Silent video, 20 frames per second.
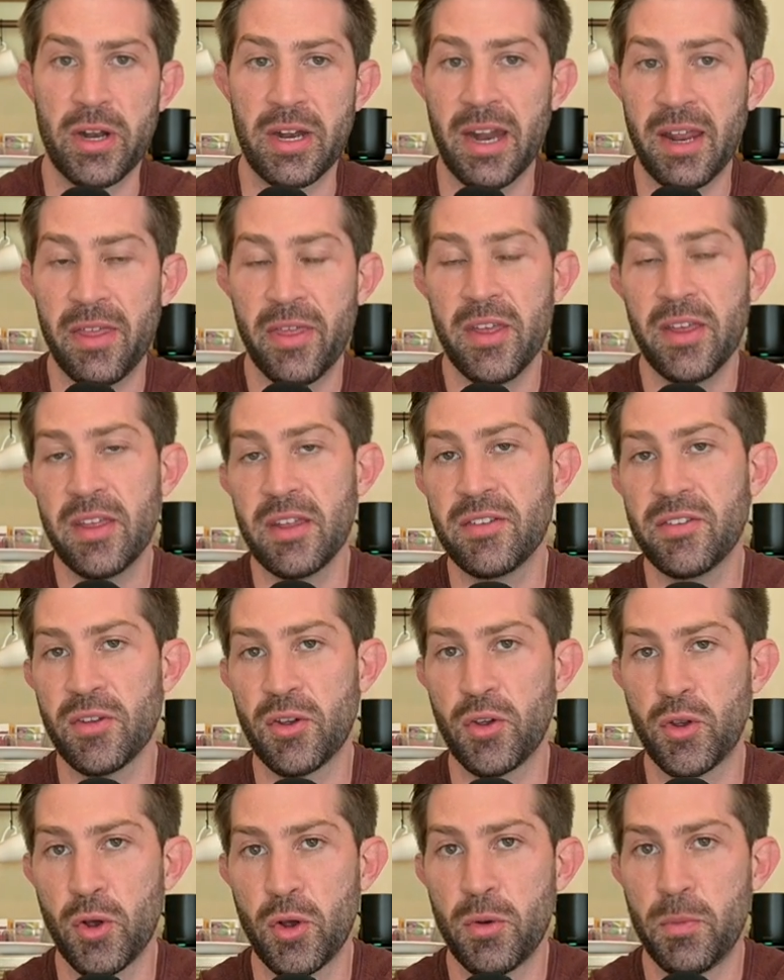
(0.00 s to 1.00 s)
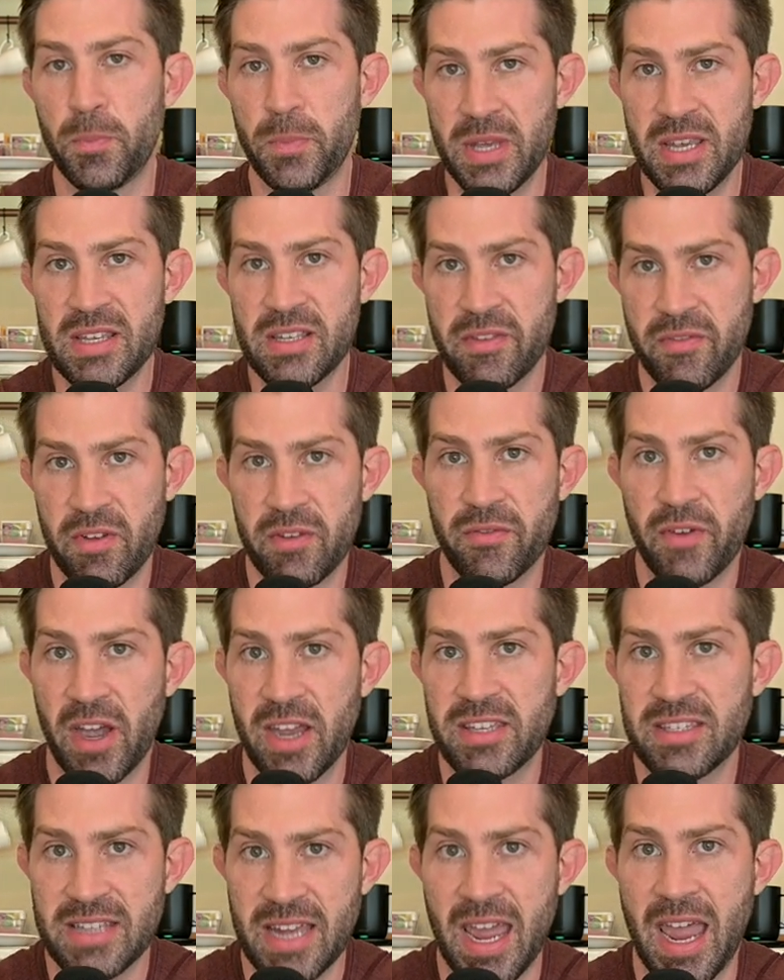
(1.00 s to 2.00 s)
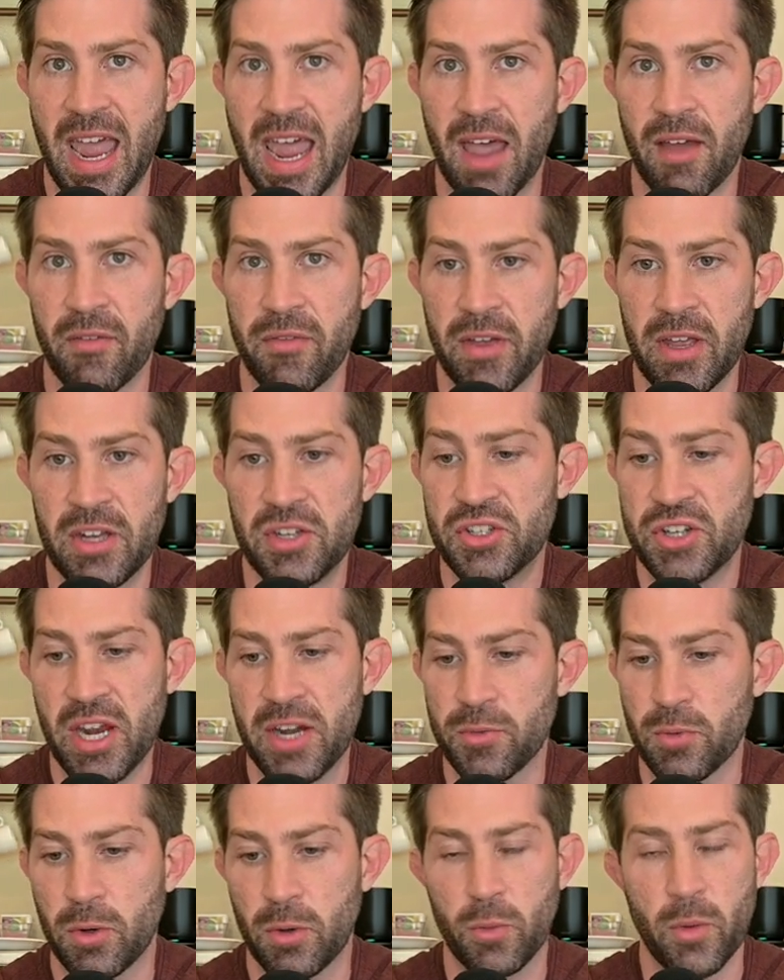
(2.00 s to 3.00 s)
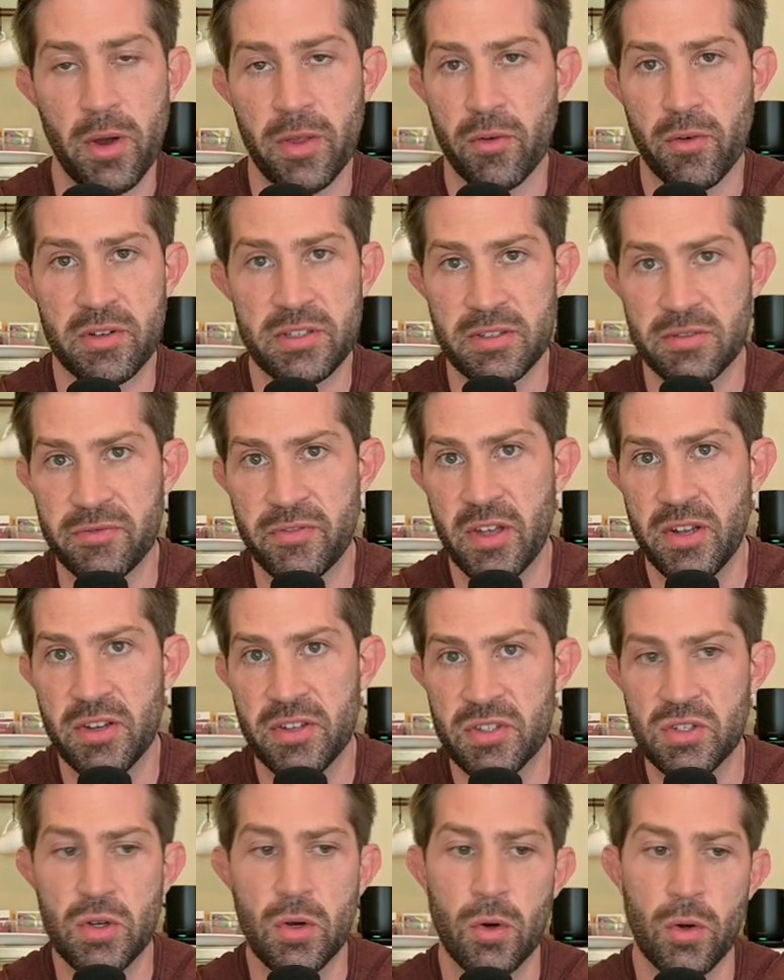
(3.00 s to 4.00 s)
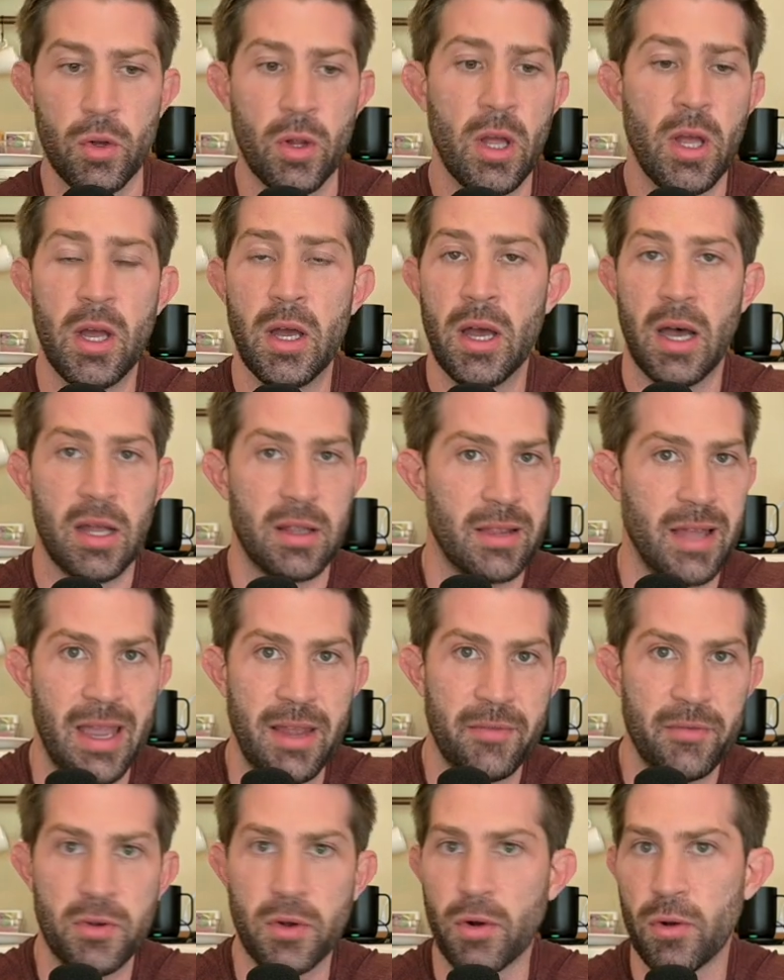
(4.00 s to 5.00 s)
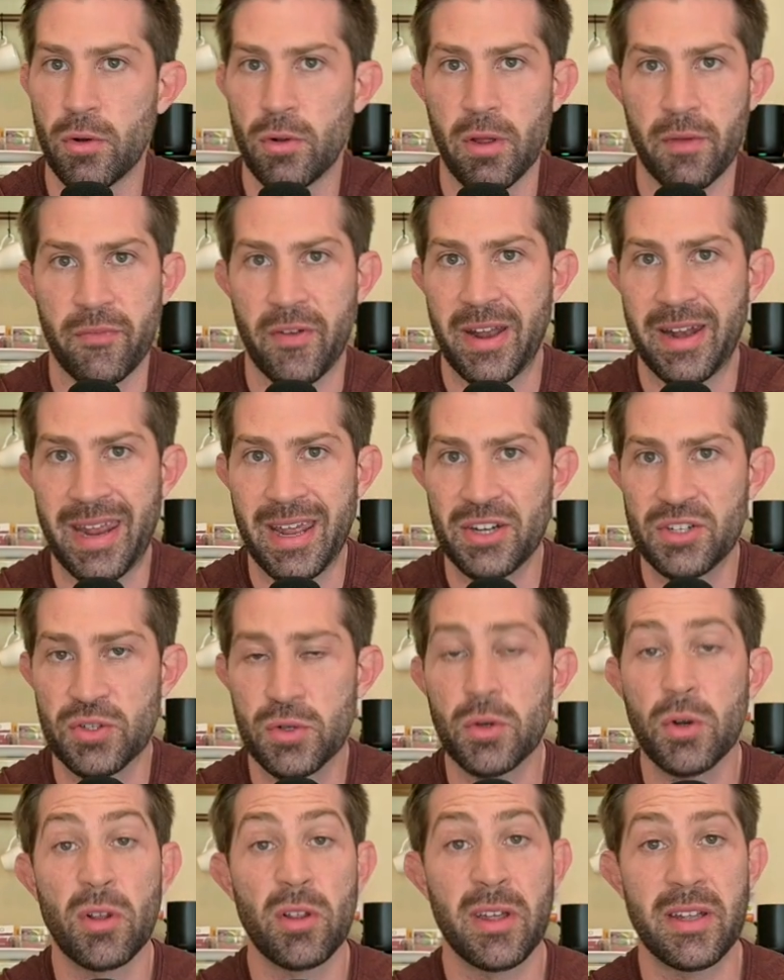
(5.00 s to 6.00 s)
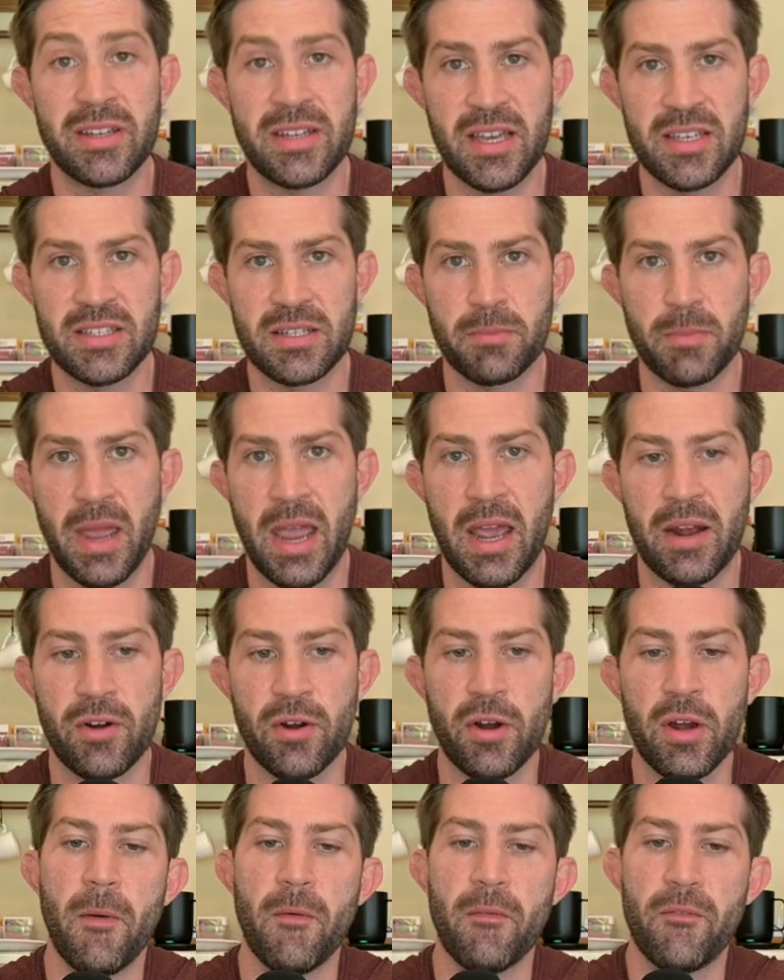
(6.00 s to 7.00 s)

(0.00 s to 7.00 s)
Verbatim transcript: And I think it's a good piece of advice to have in general, whether it's a fitness goal, a life goal, a financial goal, it doesn't matter.